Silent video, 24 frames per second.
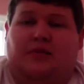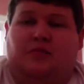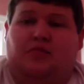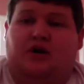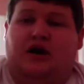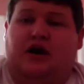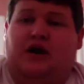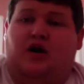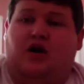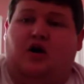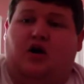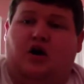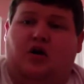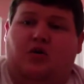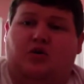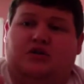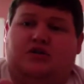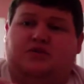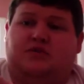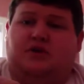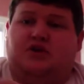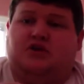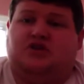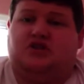Bret Hart
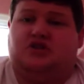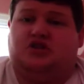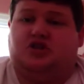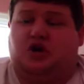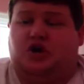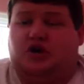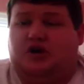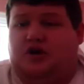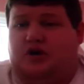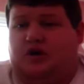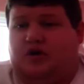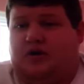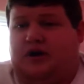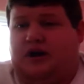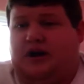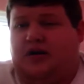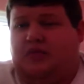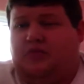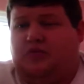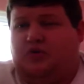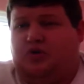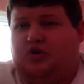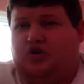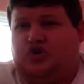was supposed to turn it
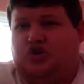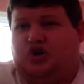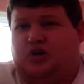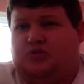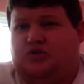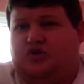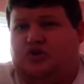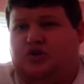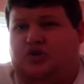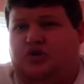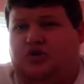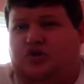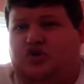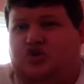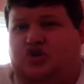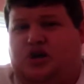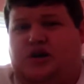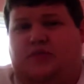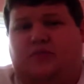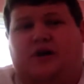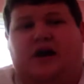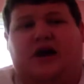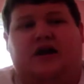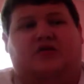around, pull the sharpshooter on
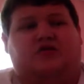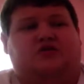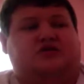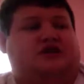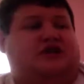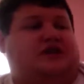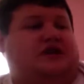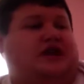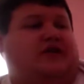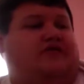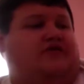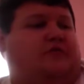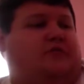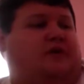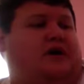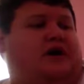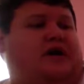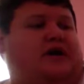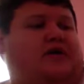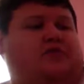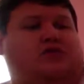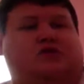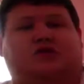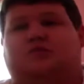Shawn Michaels, and
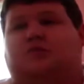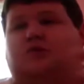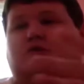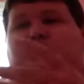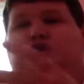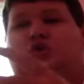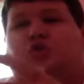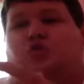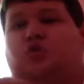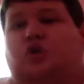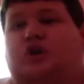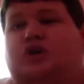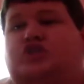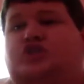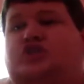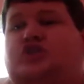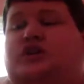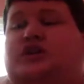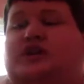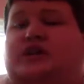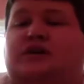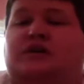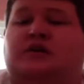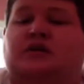everybody was supposed to rush
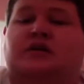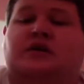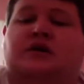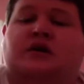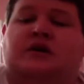in